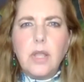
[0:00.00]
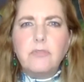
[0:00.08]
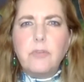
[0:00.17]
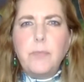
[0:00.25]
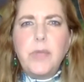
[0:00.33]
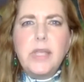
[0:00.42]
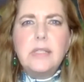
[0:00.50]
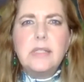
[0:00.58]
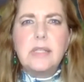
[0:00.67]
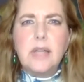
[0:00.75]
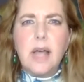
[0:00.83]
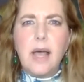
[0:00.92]
of a
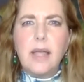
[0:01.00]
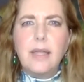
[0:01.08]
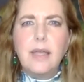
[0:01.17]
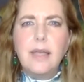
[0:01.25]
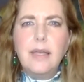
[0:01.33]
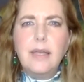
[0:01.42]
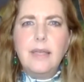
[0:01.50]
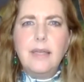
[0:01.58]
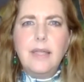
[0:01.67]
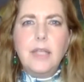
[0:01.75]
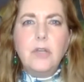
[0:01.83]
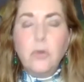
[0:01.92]
pigsty
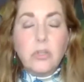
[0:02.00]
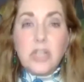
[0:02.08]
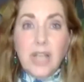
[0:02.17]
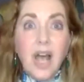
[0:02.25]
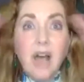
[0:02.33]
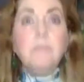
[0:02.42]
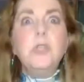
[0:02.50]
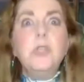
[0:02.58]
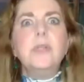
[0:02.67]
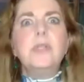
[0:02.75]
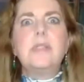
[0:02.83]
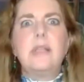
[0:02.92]
in order to come to
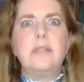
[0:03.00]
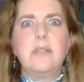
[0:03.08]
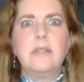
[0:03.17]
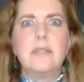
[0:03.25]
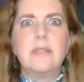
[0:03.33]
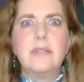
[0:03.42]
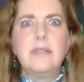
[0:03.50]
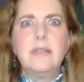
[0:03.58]
his senses